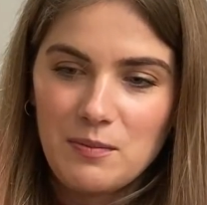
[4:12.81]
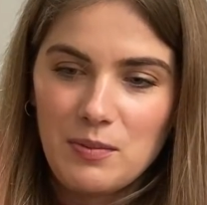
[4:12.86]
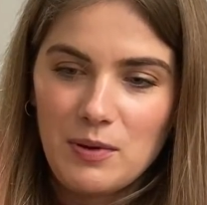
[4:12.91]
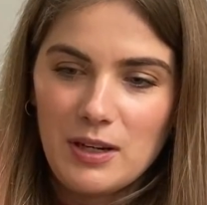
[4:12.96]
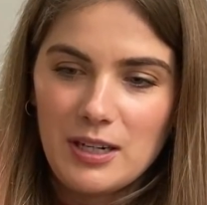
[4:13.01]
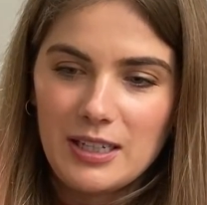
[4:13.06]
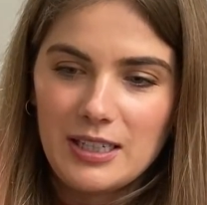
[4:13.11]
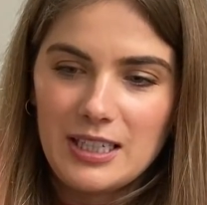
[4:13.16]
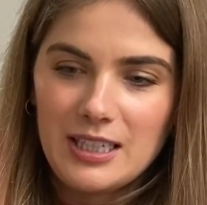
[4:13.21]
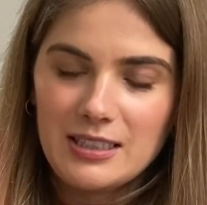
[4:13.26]

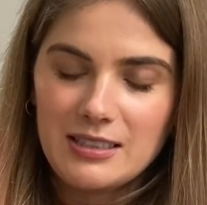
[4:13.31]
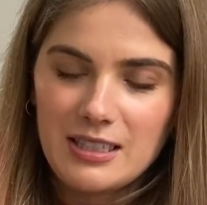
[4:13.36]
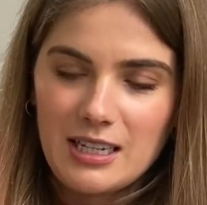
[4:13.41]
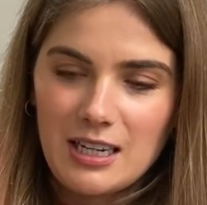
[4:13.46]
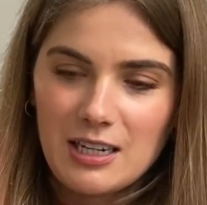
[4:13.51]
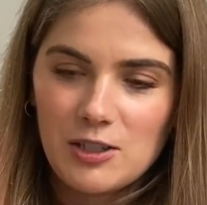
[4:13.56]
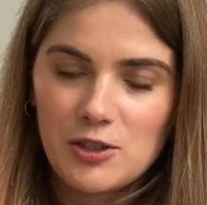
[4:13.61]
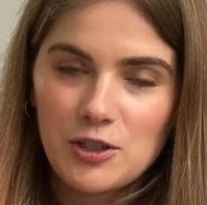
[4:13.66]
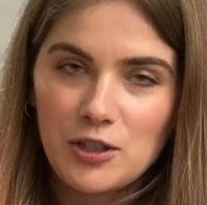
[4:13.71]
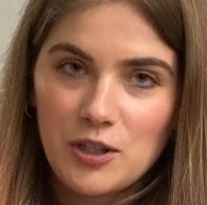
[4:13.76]
but it's
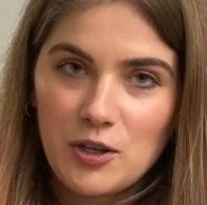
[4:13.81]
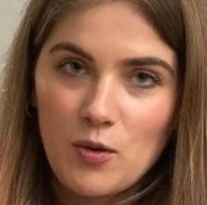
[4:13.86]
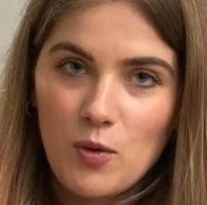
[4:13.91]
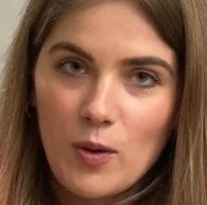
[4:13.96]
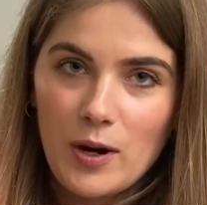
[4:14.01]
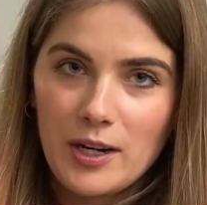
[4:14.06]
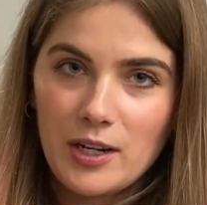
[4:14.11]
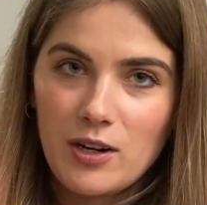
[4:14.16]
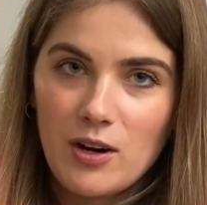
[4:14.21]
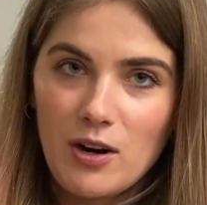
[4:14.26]
actually
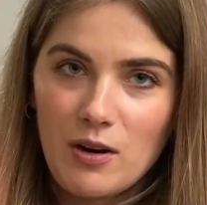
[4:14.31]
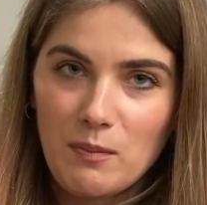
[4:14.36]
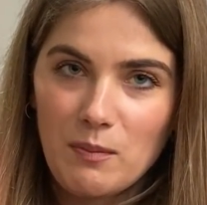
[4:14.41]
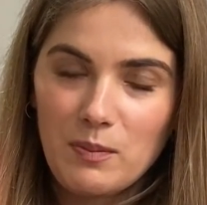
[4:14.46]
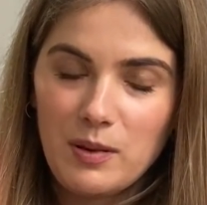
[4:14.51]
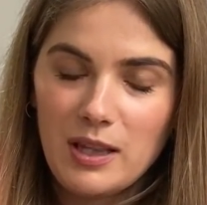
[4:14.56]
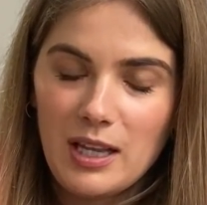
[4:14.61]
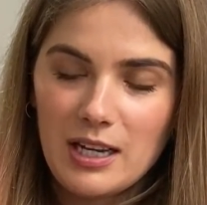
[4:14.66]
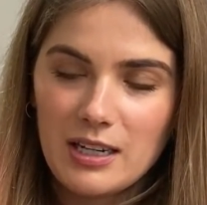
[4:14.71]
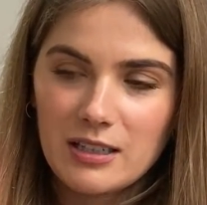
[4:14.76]
quite
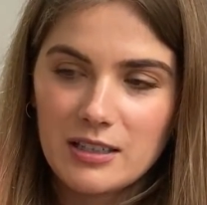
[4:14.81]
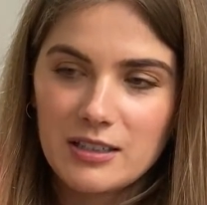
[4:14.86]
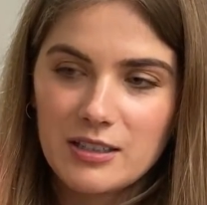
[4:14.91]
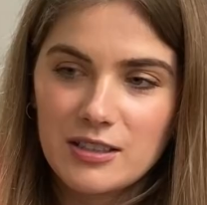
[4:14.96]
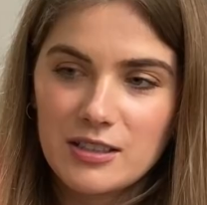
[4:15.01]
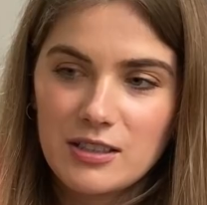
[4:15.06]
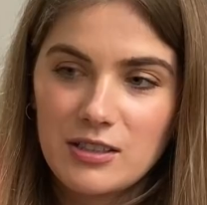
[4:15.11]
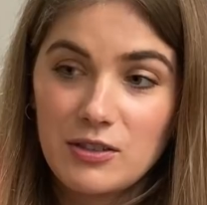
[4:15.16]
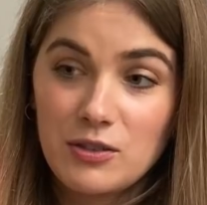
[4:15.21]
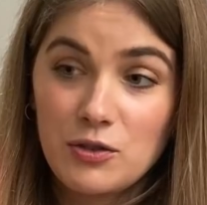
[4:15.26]

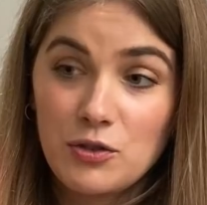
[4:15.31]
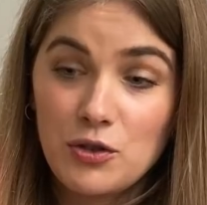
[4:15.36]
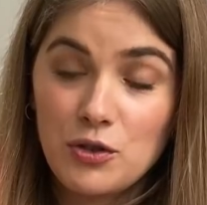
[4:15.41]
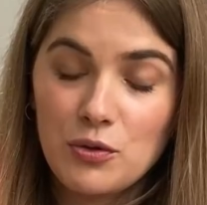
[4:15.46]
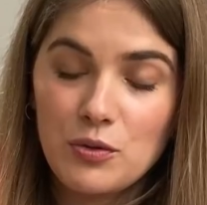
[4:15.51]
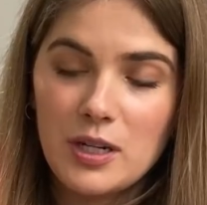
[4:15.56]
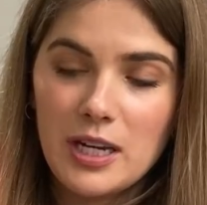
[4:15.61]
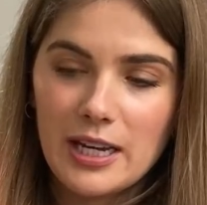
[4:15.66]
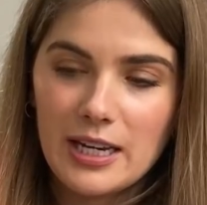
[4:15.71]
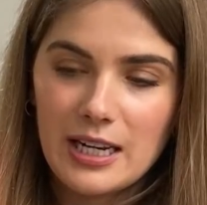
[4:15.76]
complex
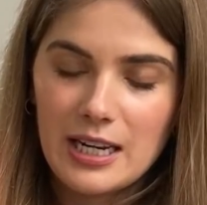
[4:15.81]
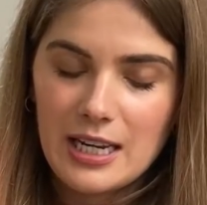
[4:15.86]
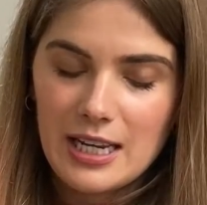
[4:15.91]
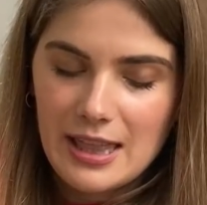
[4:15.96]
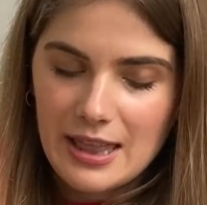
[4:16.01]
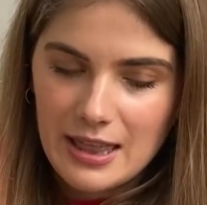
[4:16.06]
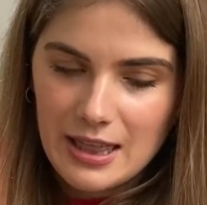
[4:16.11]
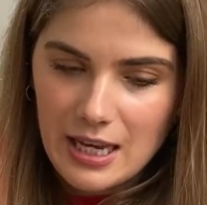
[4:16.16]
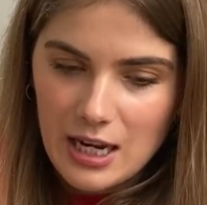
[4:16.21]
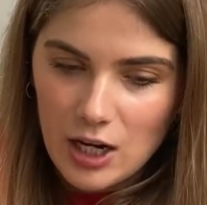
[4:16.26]
to get
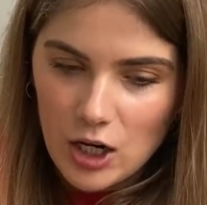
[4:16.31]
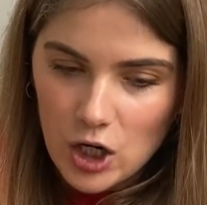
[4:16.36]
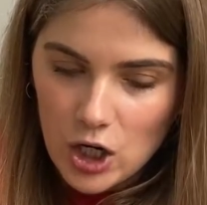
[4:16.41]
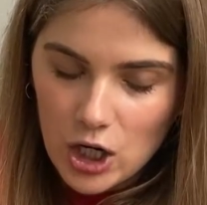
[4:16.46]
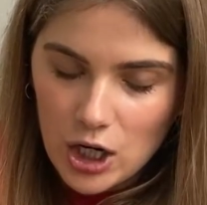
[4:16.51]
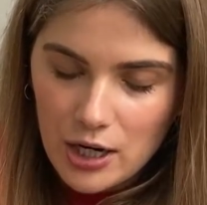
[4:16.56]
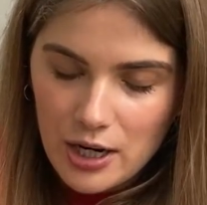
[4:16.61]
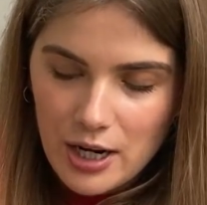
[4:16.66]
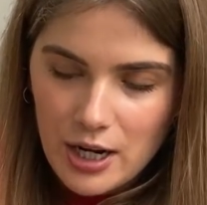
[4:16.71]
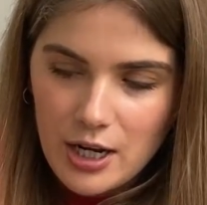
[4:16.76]
in
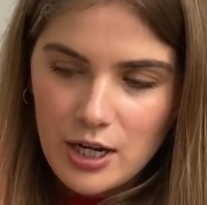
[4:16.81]
there.